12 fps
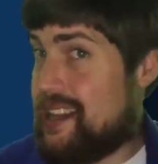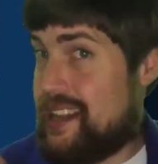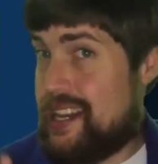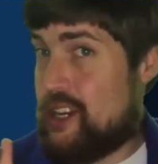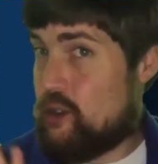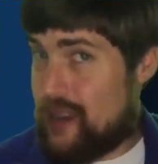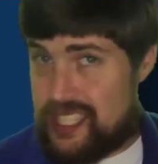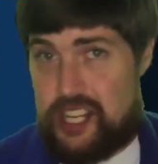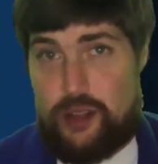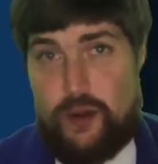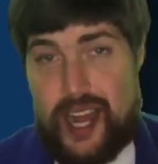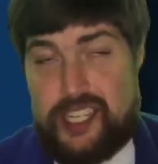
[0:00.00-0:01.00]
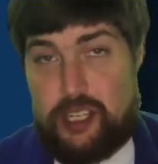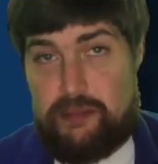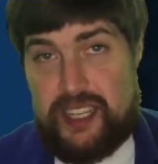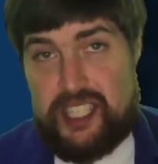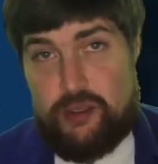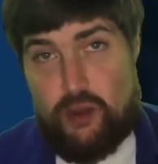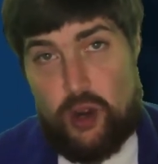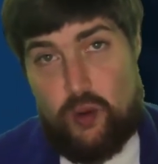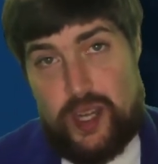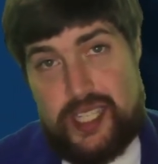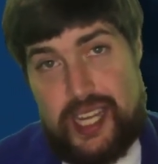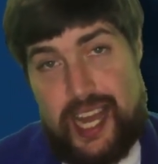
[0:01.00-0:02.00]
the rest of the ride took place in Rogue
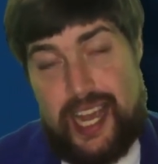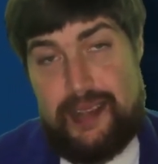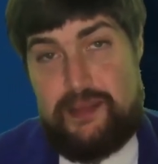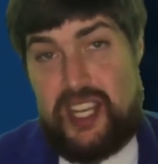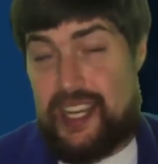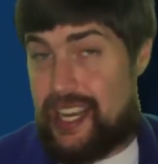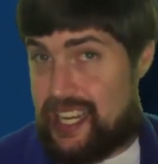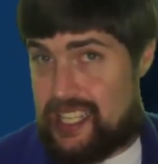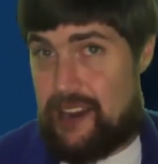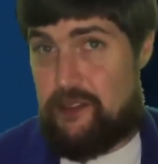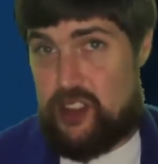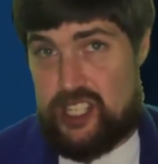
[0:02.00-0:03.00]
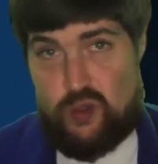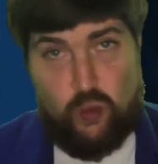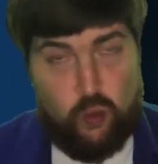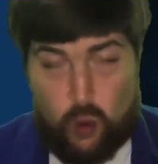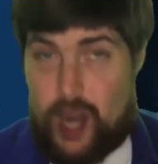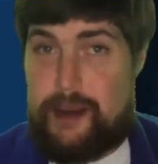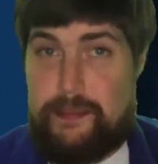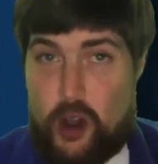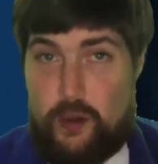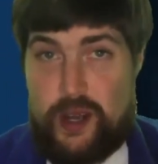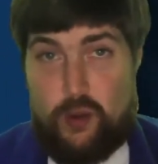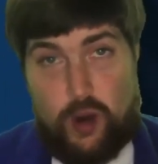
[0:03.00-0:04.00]
One times, except for this one
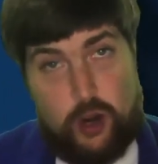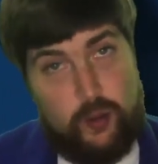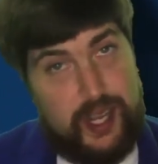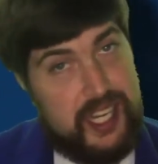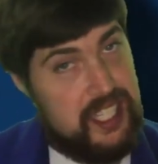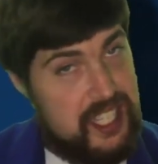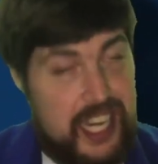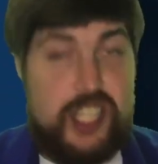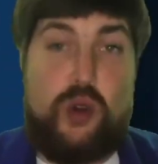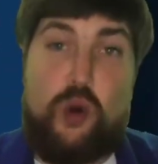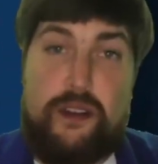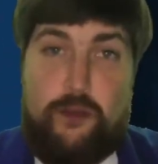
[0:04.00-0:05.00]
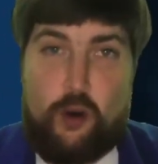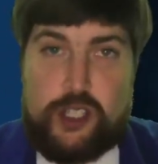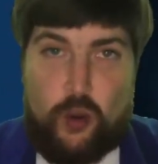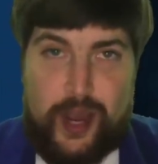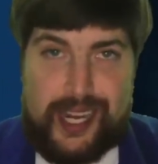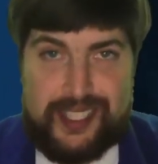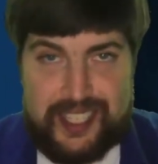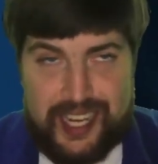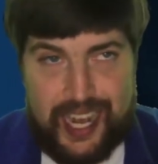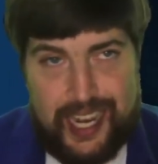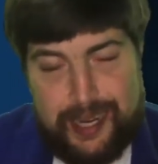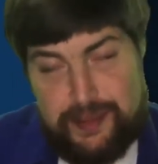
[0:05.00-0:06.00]
moment where we detour to Force Awakens
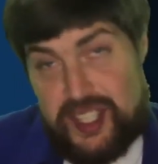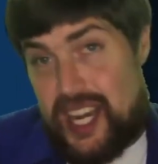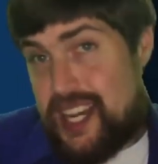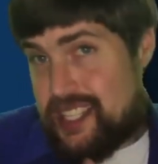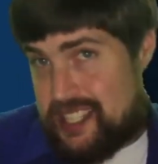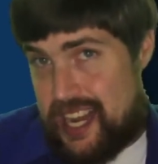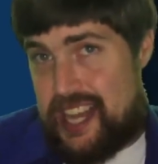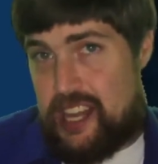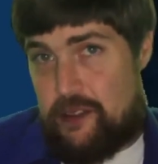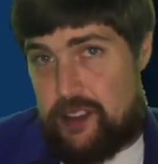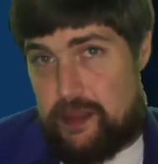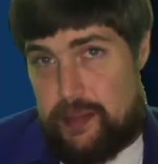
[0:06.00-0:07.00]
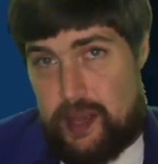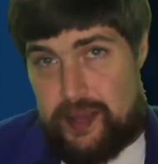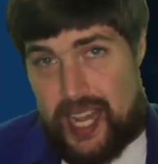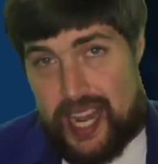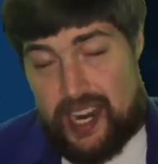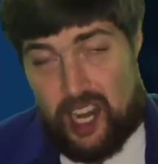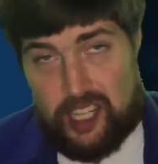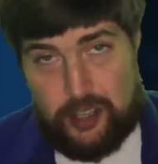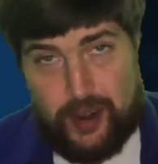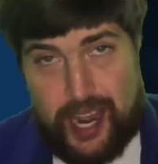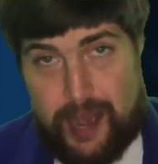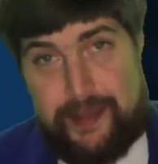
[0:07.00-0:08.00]
times, stay there for the BB-8
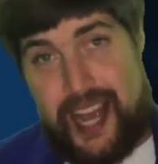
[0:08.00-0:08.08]
hologram,